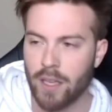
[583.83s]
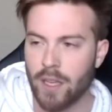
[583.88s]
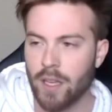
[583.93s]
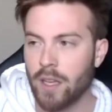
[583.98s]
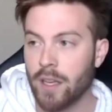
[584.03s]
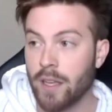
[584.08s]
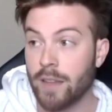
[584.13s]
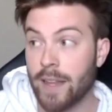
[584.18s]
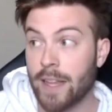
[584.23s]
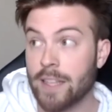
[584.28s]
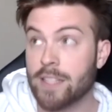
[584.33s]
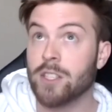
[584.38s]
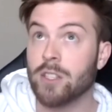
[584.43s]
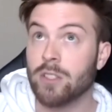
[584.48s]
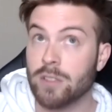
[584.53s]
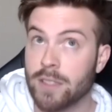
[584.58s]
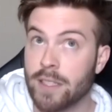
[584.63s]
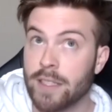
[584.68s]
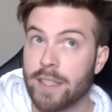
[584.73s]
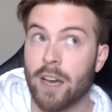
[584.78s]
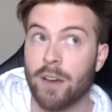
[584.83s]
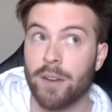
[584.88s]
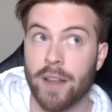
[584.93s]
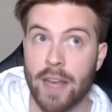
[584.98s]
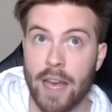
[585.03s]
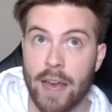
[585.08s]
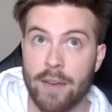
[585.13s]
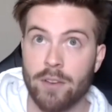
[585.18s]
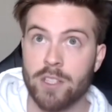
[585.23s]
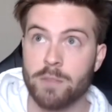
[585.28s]
and that's the only account I
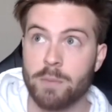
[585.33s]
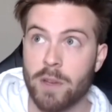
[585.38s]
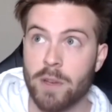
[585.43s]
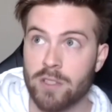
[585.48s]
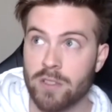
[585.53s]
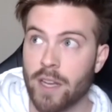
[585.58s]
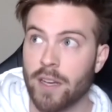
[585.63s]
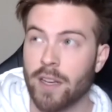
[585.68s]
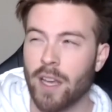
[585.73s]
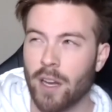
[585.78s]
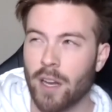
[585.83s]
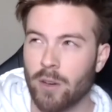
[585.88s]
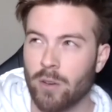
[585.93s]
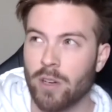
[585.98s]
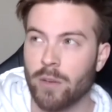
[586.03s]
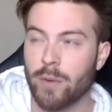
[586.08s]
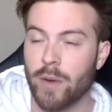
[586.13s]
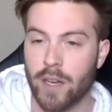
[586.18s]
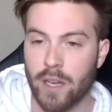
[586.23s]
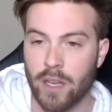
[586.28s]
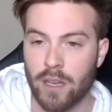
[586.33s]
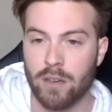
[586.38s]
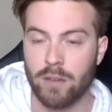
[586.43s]
have on special ad category right now.